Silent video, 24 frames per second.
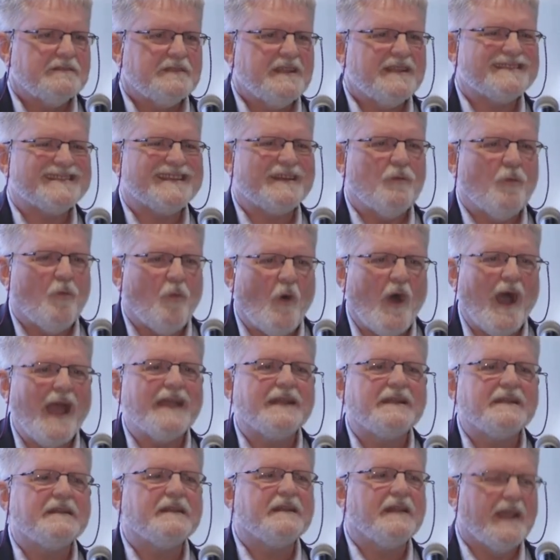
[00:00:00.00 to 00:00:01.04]
Does it
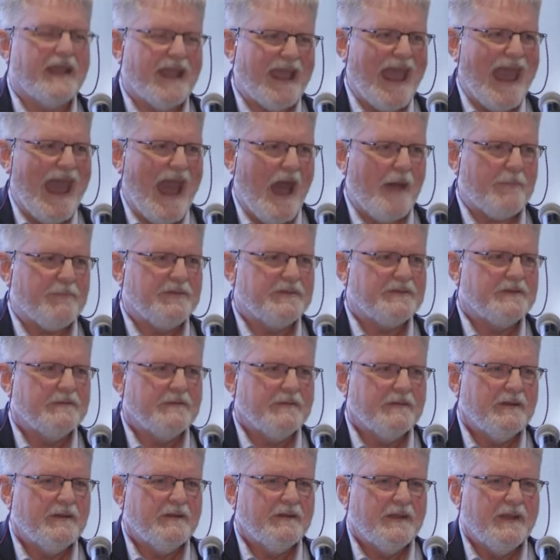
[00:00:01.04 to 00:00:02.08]
widen the gap?
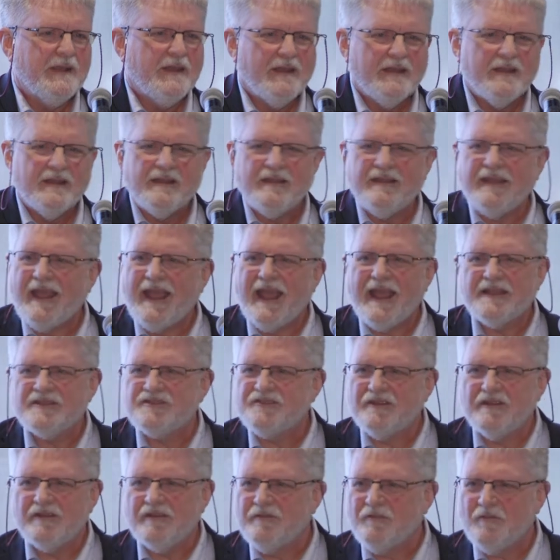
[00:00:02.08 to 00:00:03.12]
The
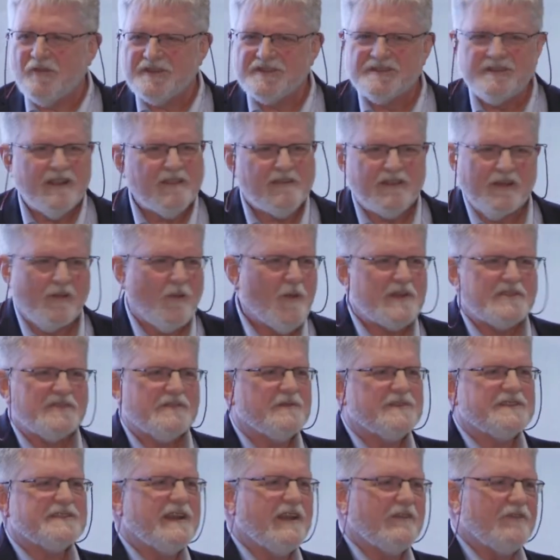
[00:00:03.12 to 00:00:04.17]
answer was, the
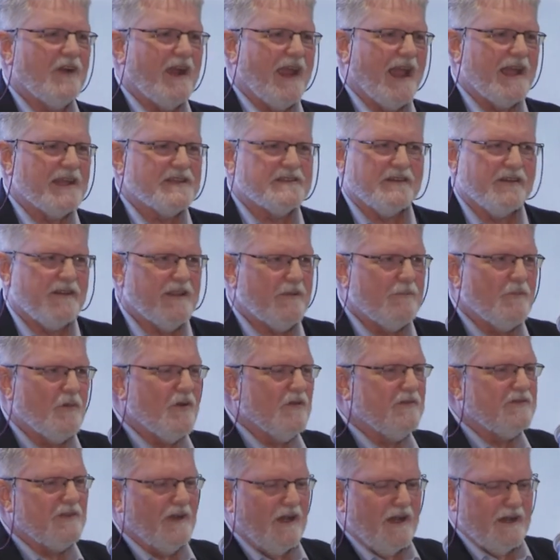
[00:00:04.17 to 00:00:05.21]
question was never answered. They
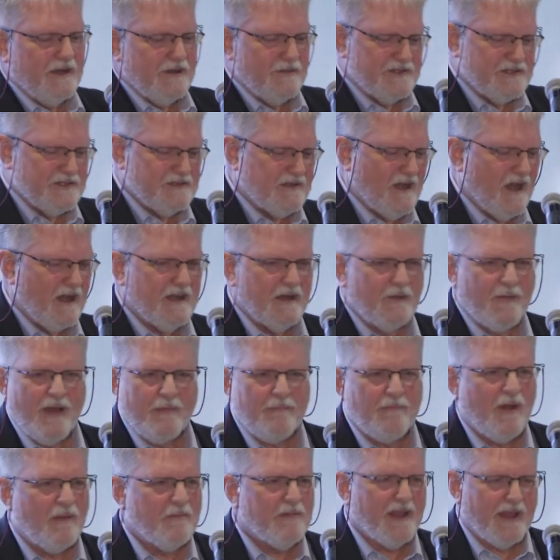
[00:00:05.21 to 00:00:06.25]
moved on. It was talking
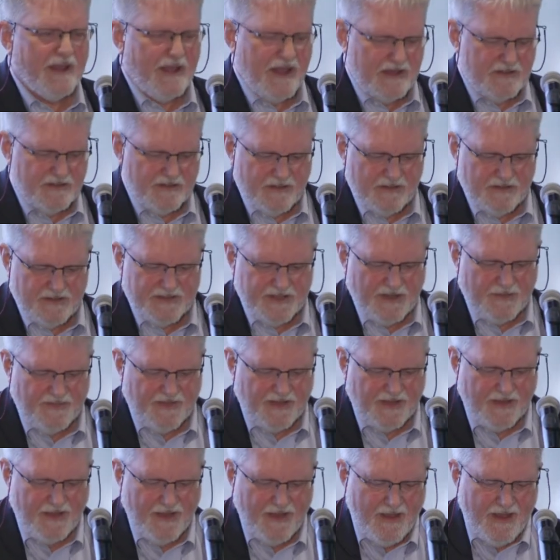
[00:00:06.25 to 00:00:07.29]
about publication or
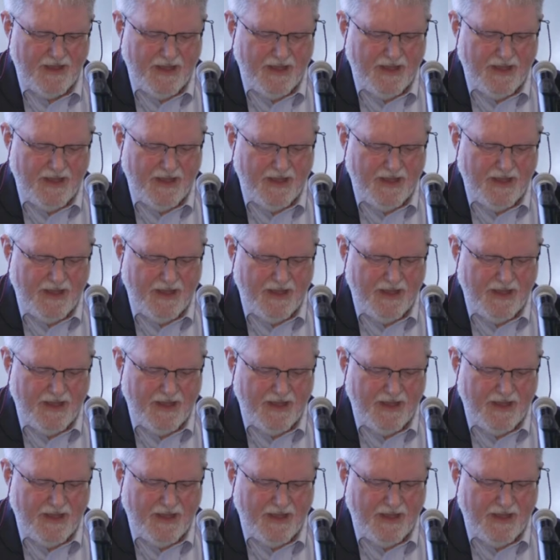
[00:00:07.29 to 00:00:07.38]
something.